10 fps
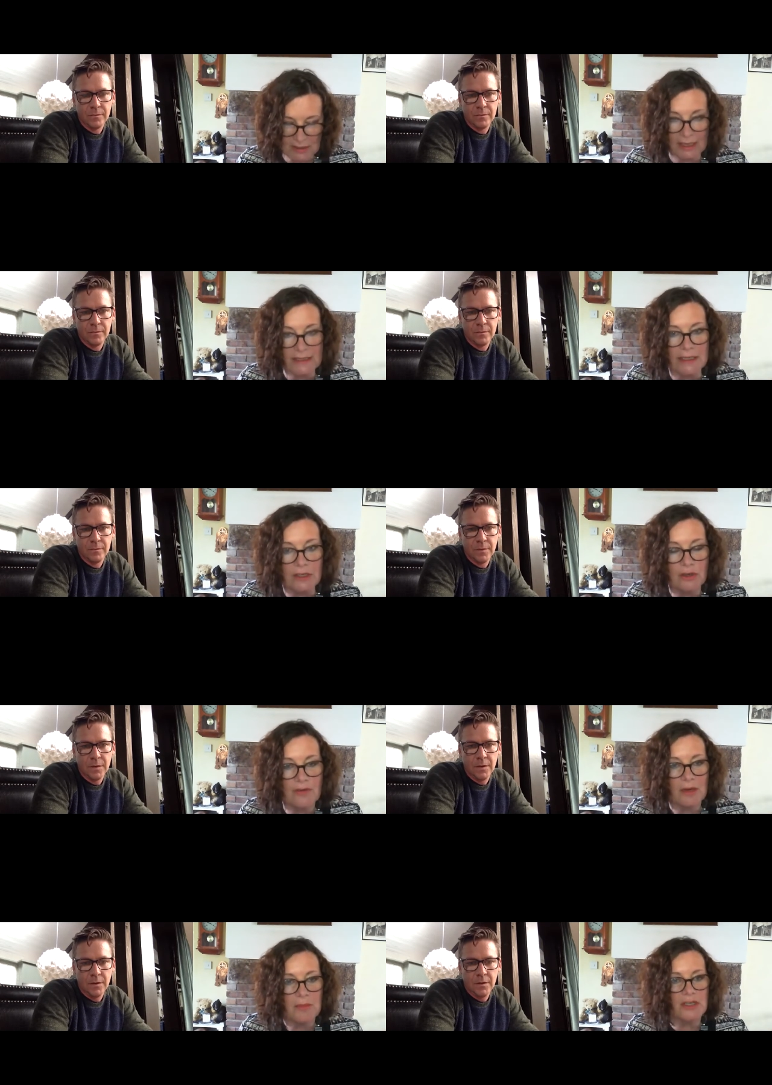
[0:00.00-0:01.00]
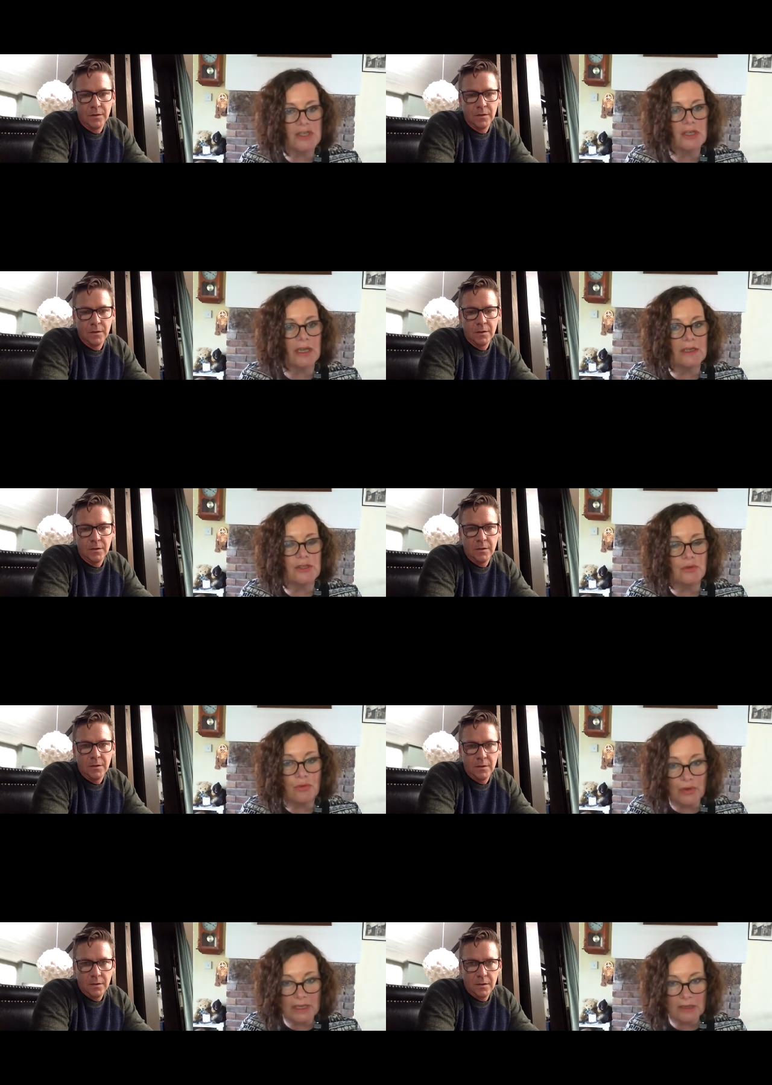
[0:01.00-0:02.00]
Speaker 1: nineteen. You're very much into
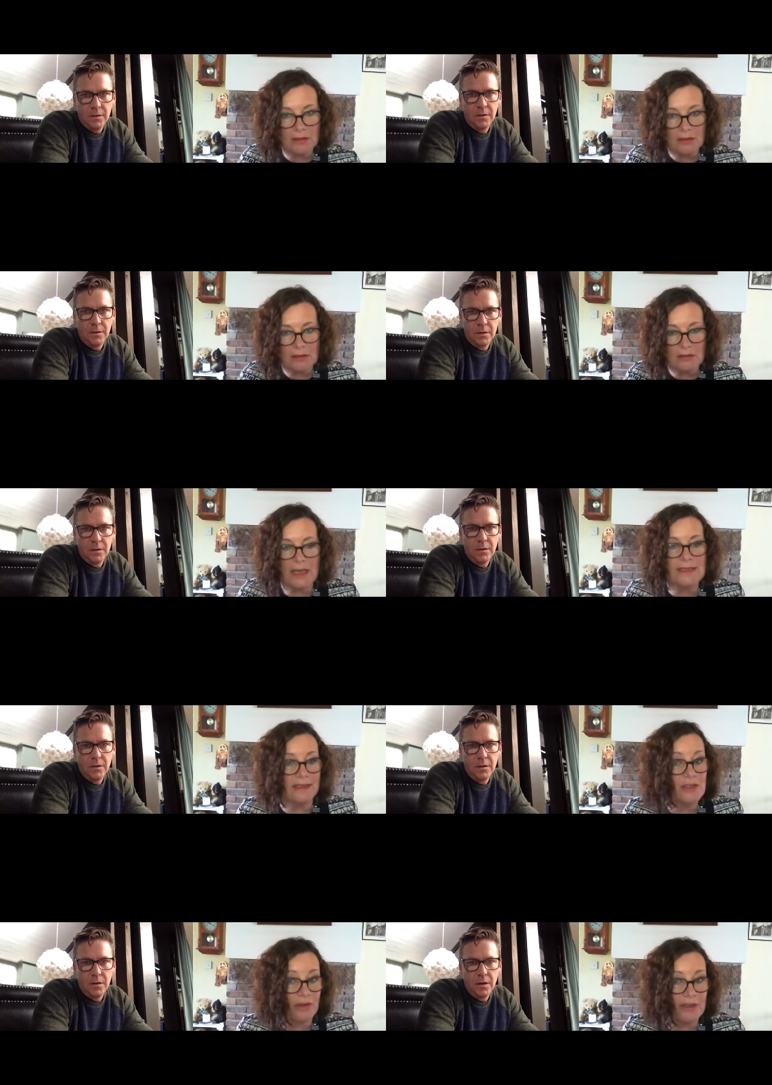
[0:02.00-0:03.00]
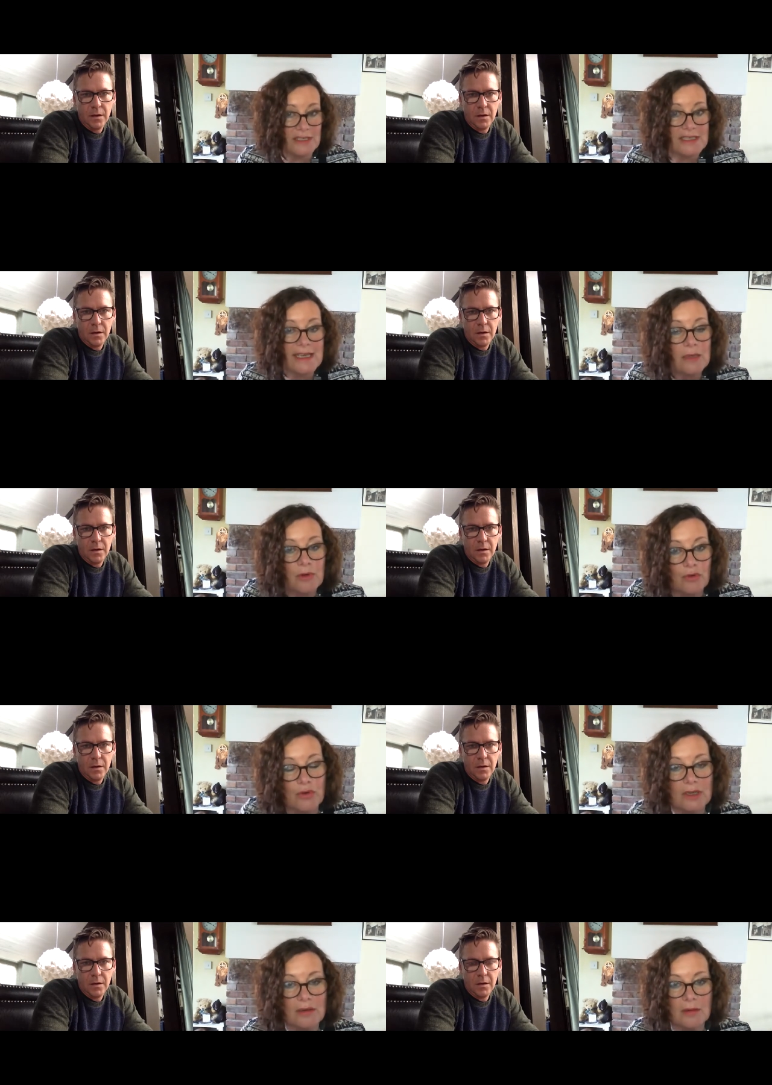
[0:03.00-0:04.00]
green, as in literally sustainable
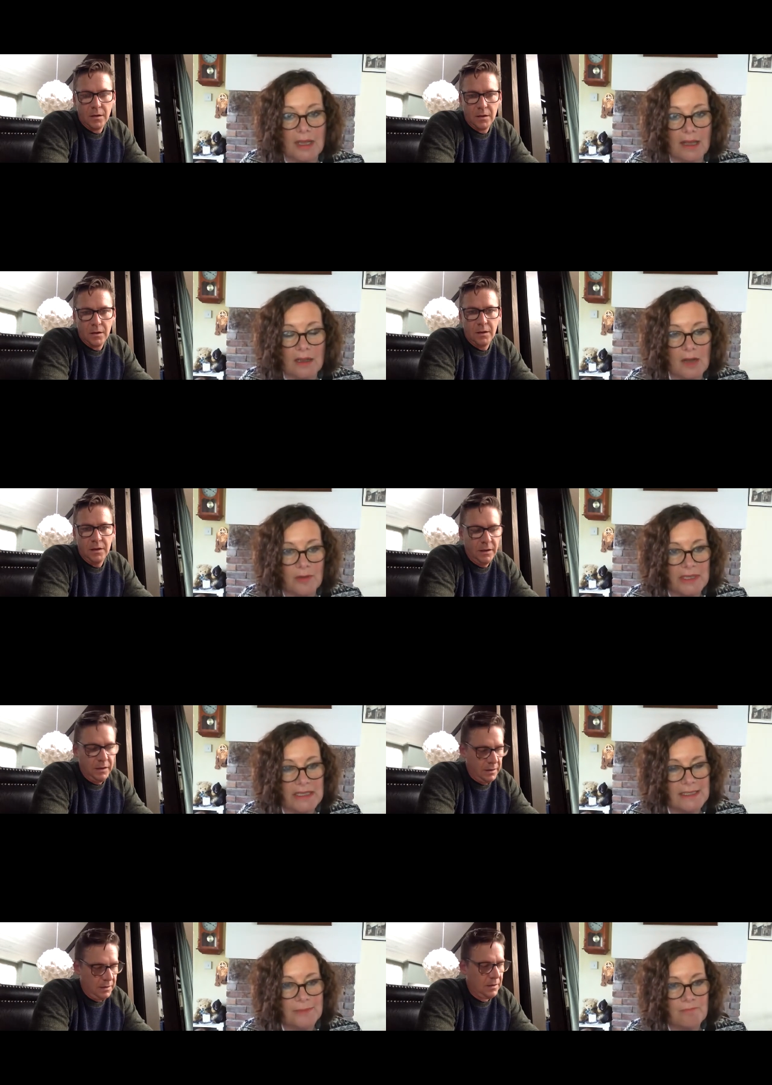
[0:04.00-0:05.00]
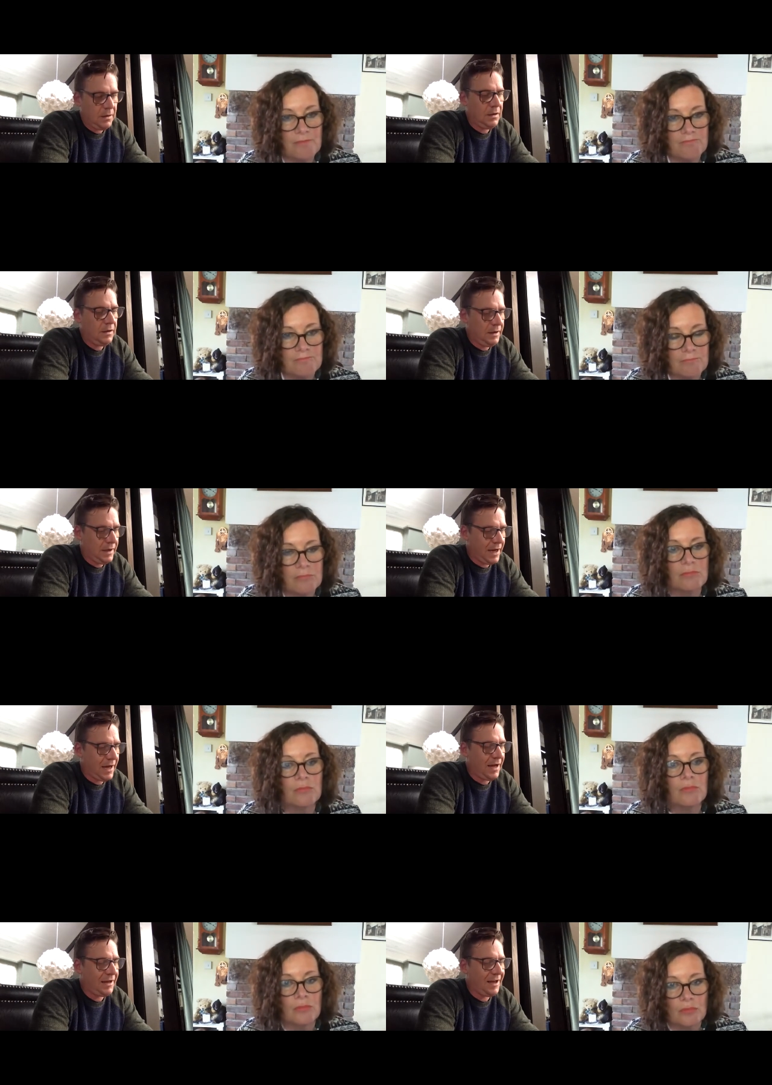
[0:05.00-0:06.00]
green uh, coffee beans.
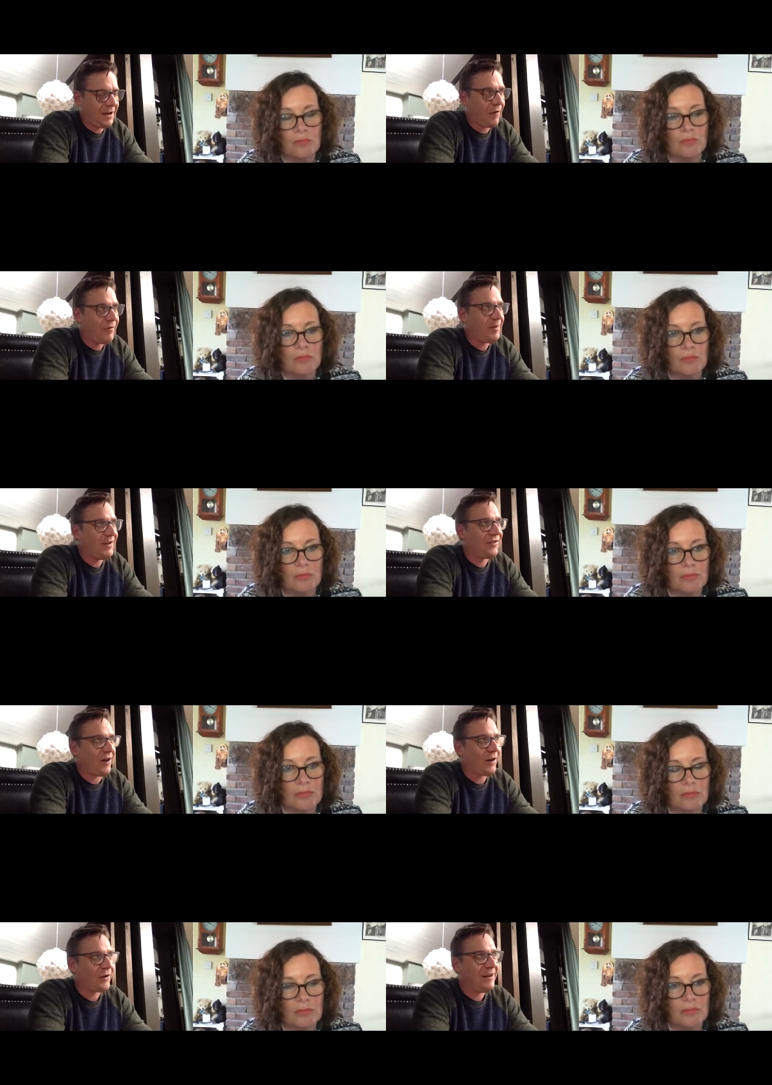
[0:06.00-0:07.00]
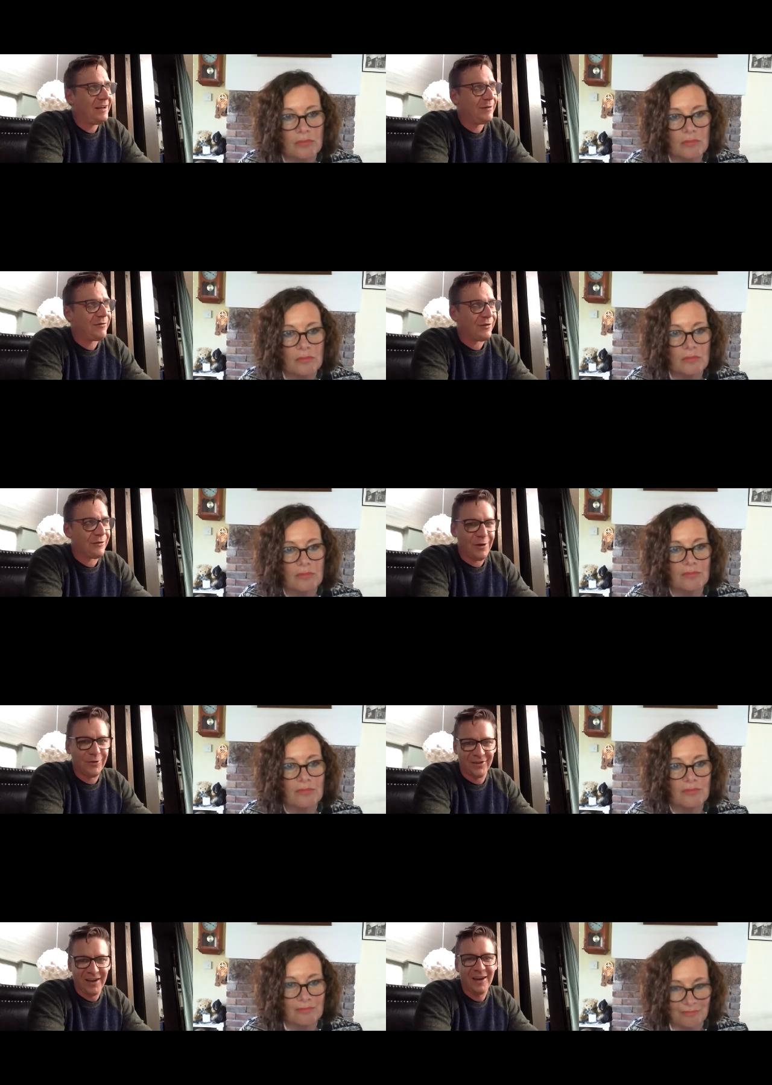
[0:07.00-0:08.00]
Speaker 2: Yeah, yeah. Coffee beans are green before they're
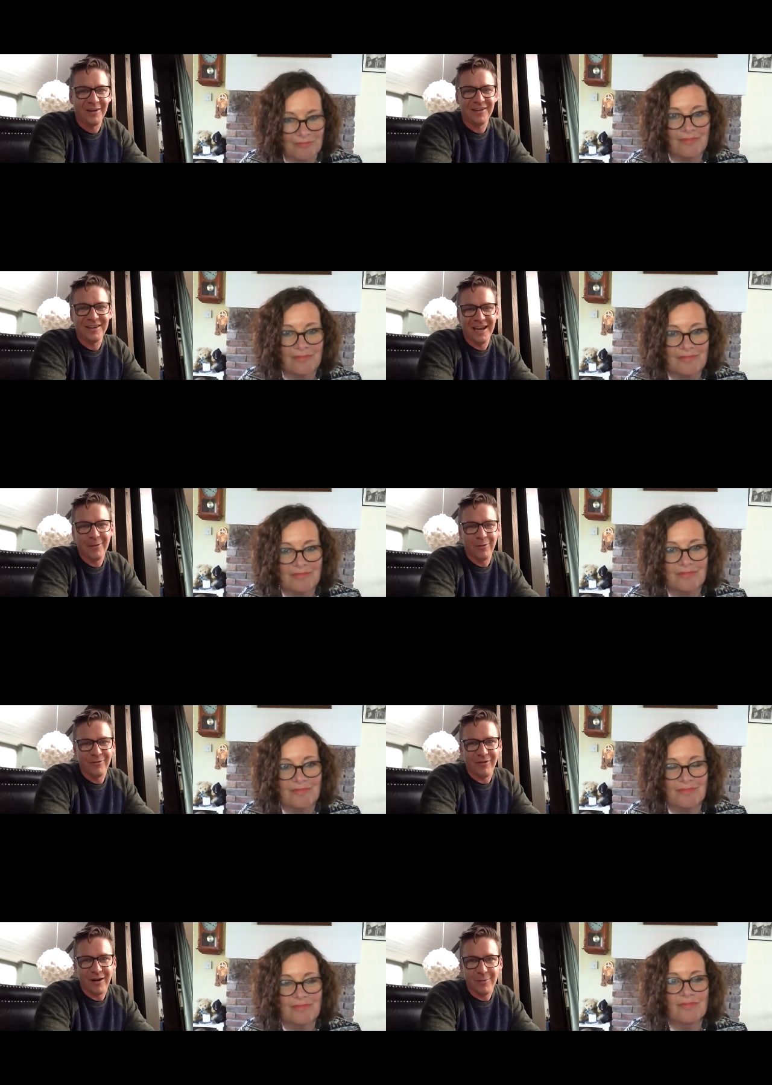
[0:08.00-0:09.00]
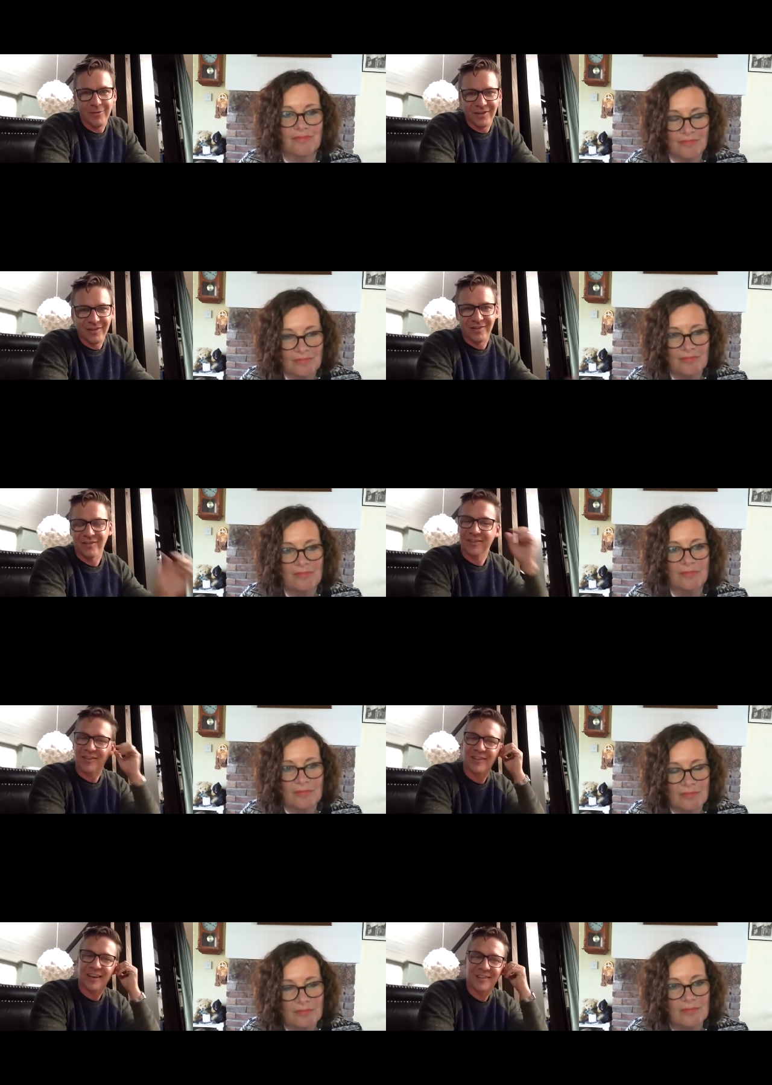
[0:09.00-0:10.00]
roasted, and yeah, we're very much into
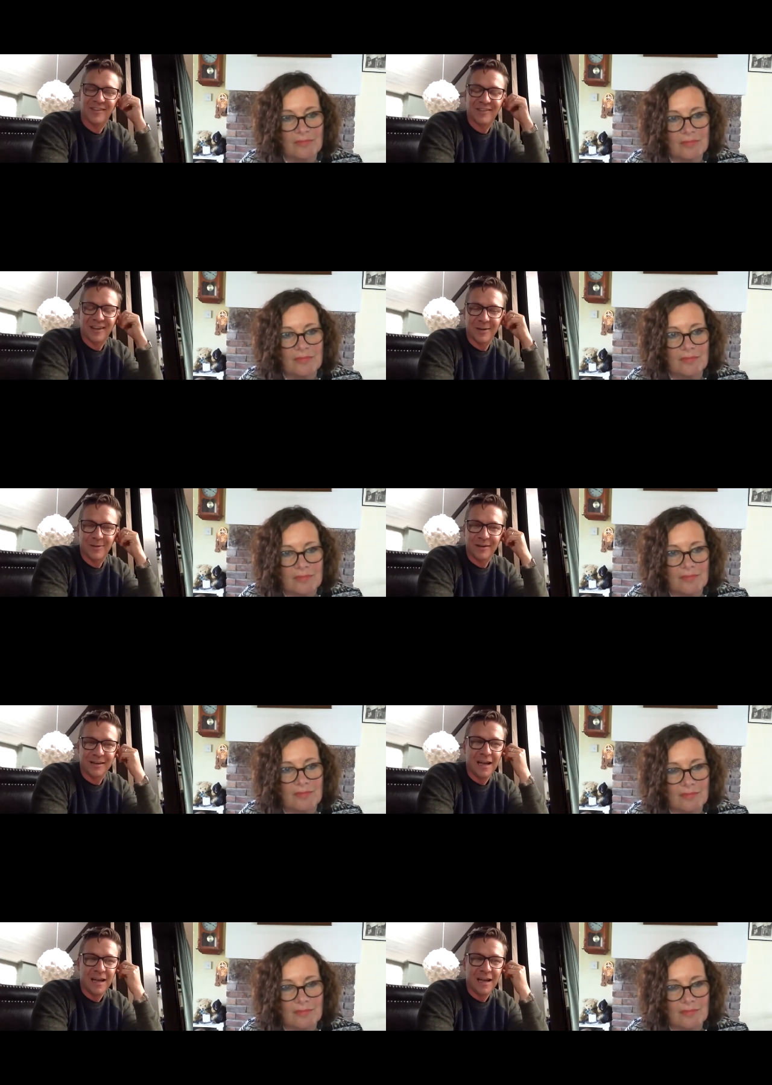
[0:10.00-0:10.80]
sustainability.